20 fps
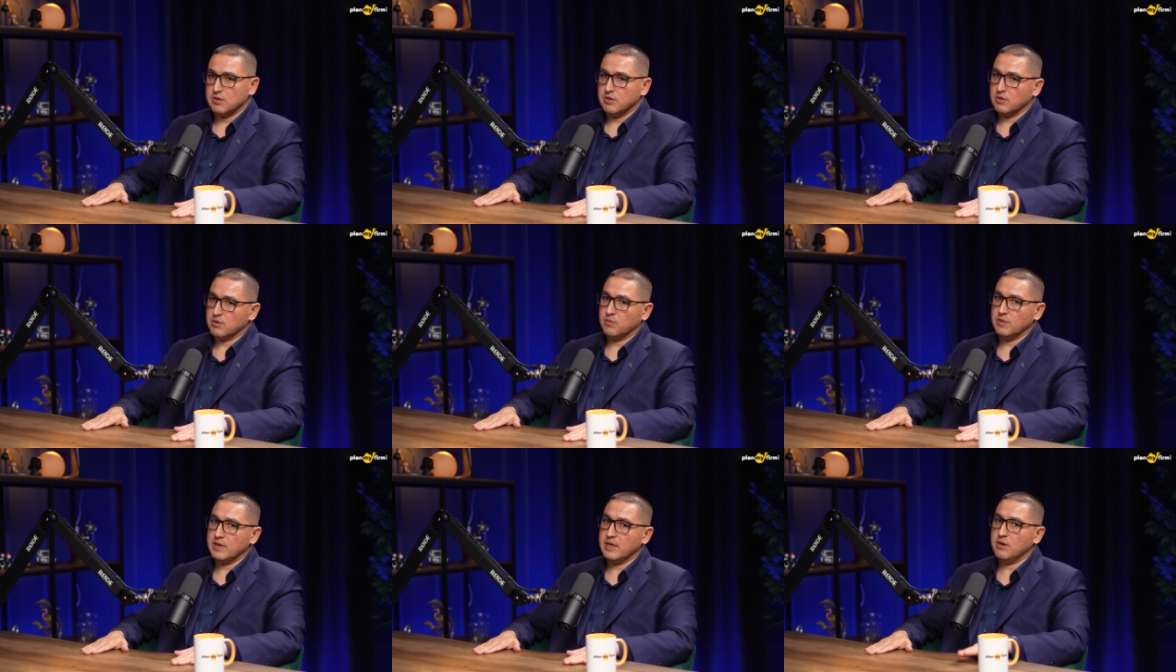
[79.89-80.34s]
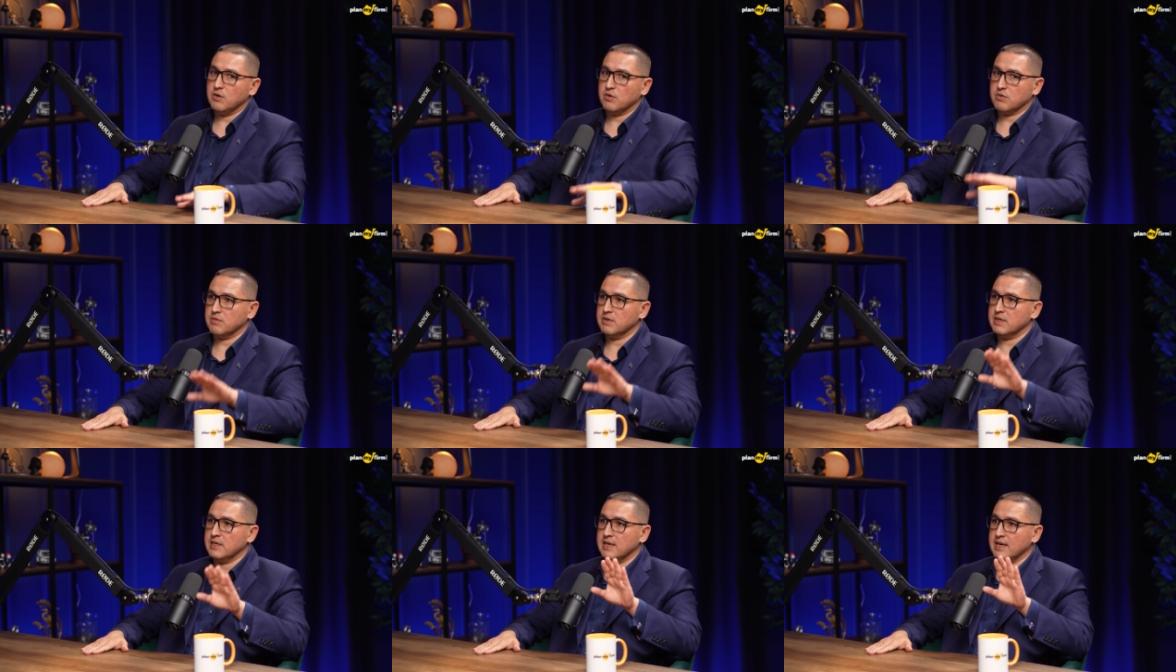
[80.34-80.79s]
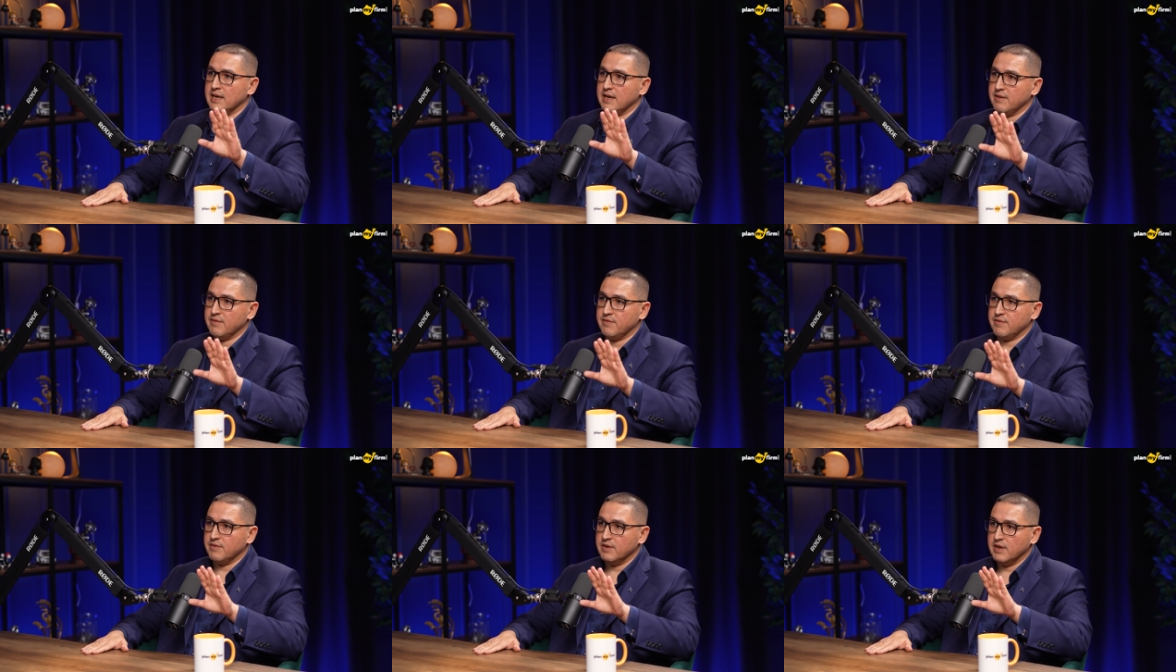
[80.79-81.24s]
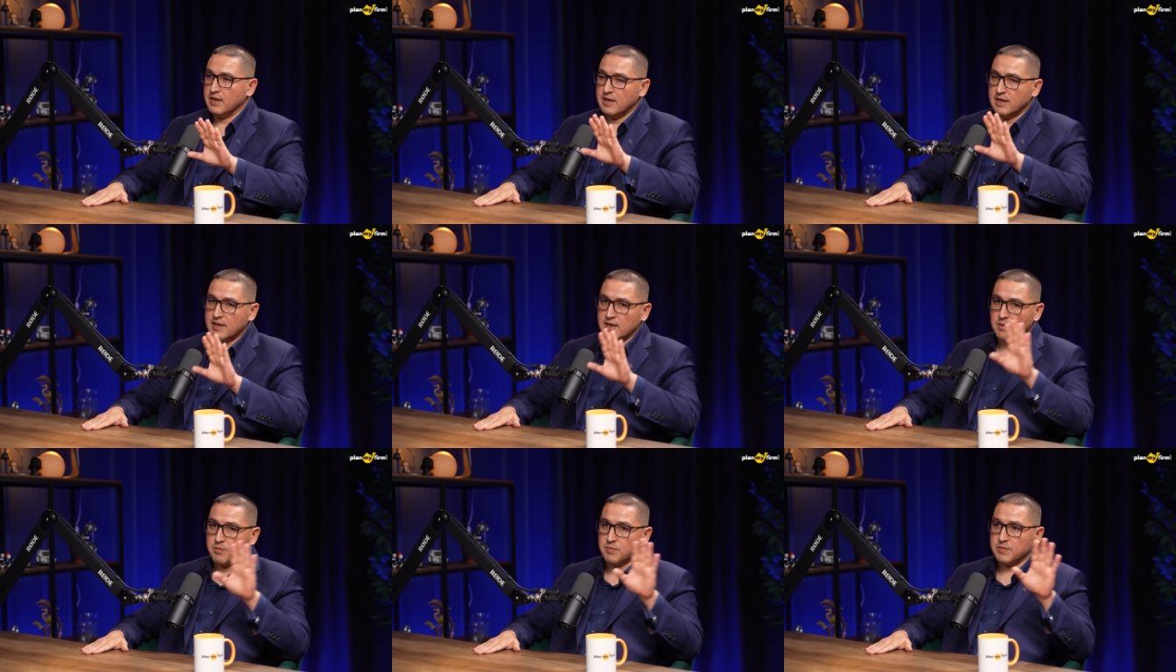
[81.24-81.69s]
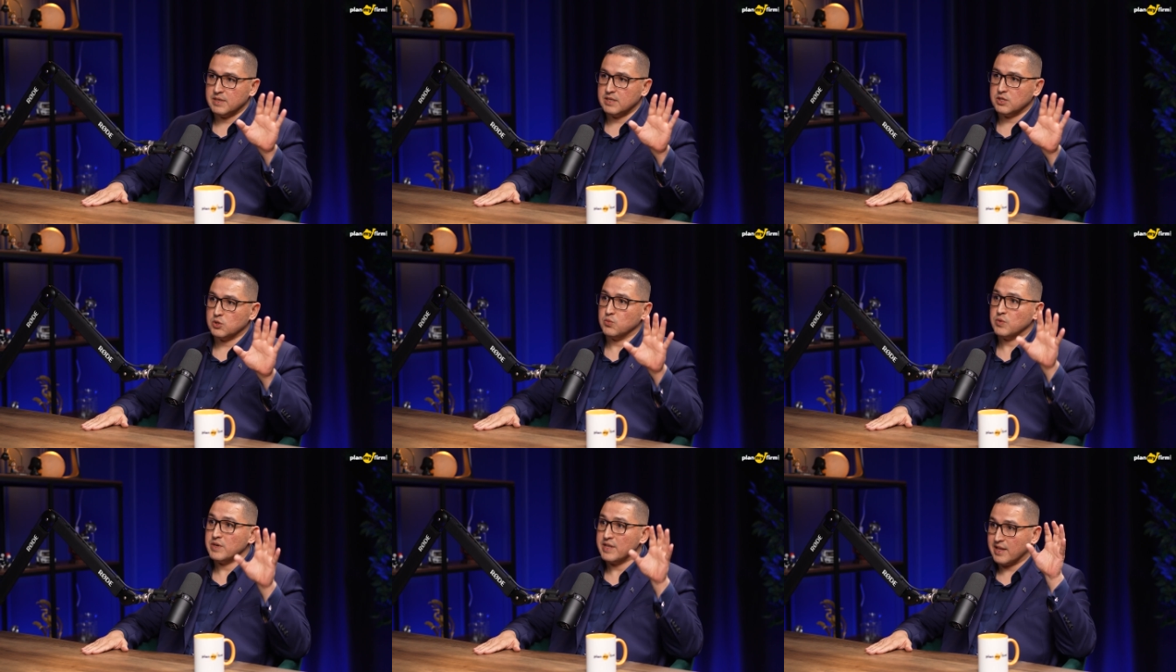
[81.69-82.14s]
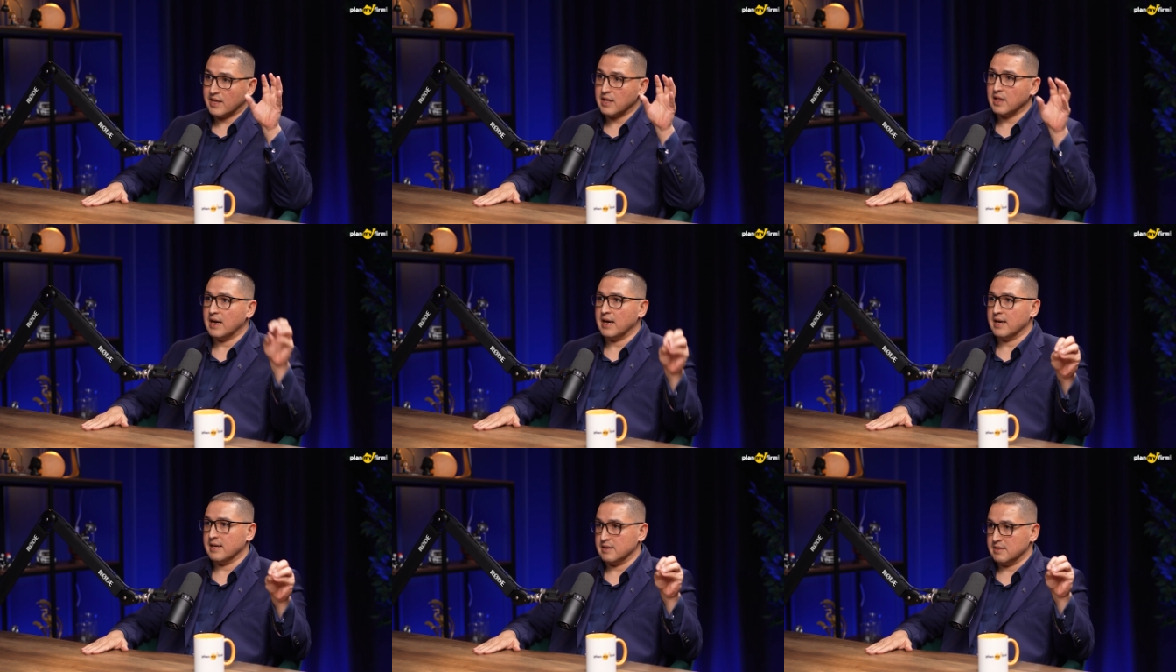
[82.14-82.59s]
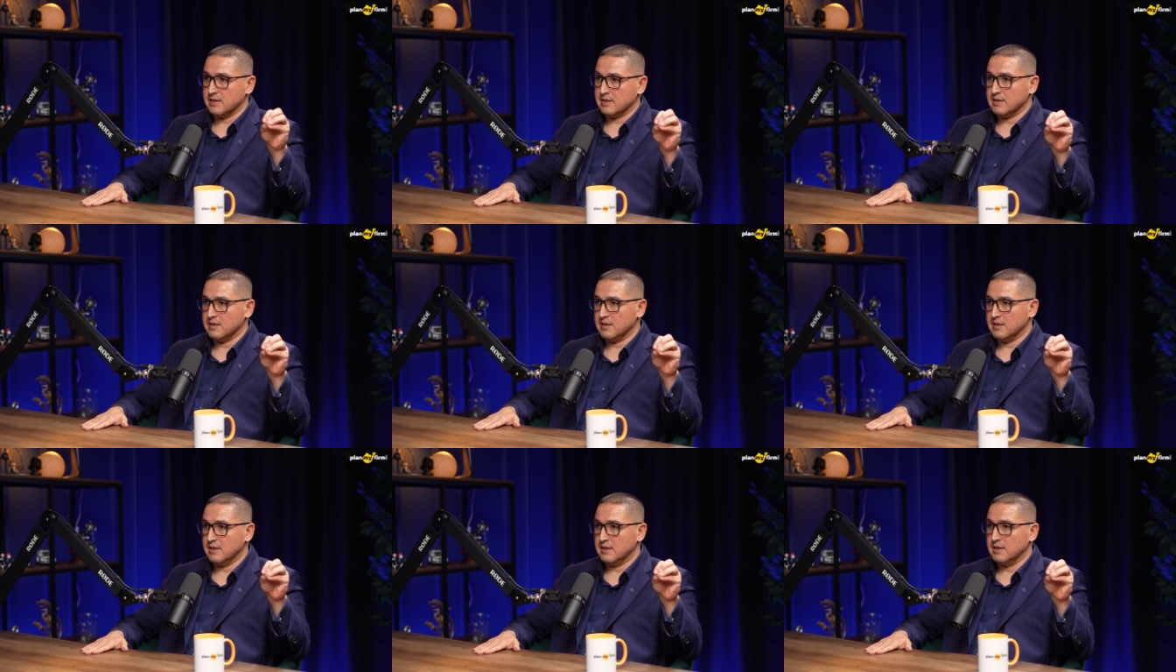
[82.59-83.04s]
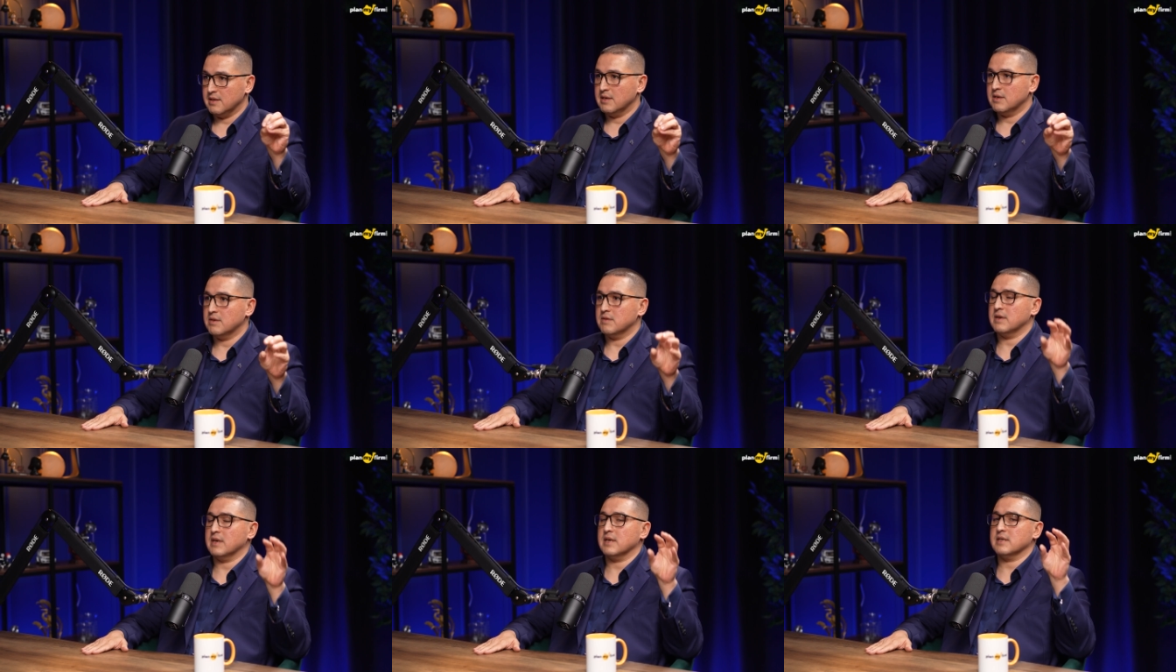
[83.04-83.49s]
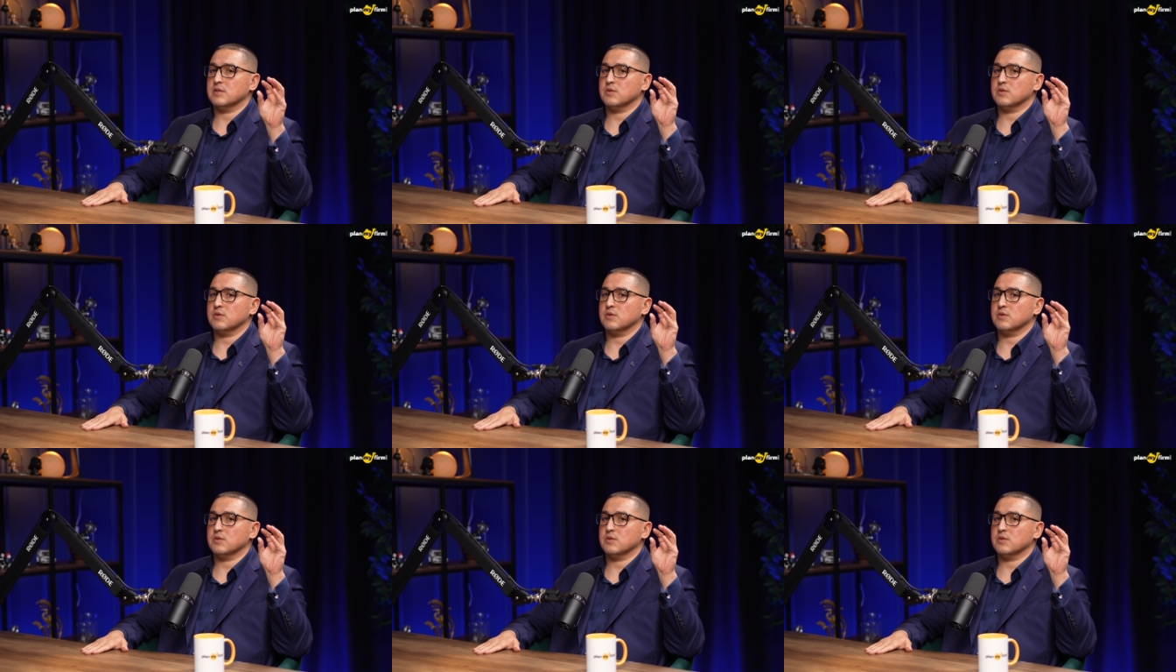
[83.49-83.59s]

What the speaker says: look, we already have companies with clients, right?